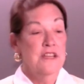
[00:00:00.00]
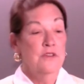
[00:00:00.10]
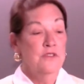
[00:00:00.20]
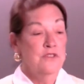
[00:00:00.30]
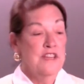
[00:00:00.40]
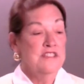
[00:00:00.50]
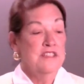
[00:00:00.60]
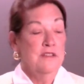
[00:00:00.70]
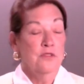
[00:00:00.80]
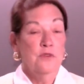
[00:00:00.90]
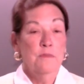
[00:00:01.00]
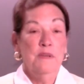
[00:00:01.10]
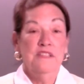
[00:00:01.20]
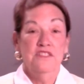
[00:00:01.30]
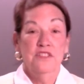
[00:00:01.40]
that are dressed in
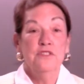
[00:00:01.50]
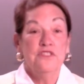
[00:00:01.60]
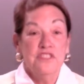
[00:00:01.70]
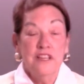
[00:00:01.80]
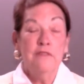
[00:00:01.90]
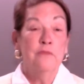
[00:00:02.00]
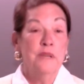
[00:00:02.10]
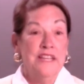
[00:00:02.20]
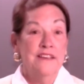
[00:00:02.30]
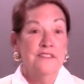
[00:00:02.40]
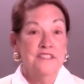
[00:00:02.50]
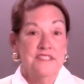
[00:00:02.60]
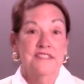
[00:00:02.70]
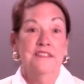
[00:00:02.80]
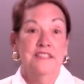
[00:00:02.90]
three-piece suits and everybody else
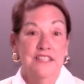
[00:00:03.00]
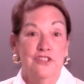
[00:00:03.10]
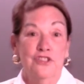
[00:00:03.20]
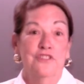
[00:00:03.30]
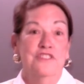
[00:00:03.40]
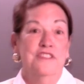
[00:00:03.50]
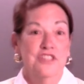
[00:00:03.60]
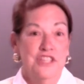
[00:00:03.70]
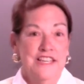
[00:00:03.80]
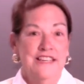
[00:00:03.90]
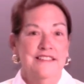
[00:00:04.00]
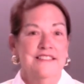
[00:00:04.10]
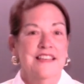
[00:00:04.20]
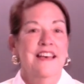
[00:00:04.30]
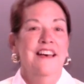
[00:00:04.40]
is in T-shirts and
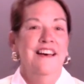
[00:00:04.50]
jeans.